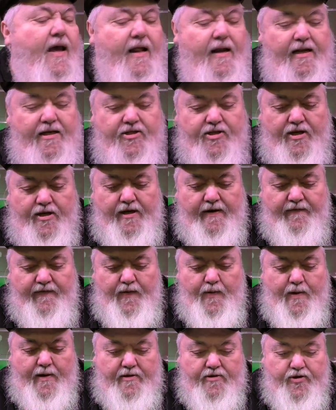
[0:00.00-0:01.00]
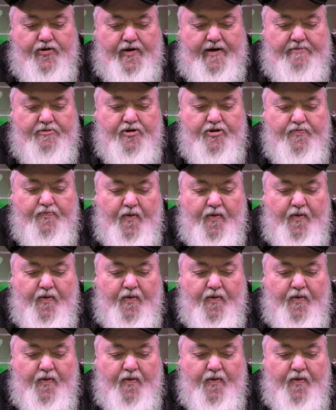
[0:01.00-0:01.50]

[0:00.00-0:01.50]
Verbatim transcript: Let's look at a few other scriptures.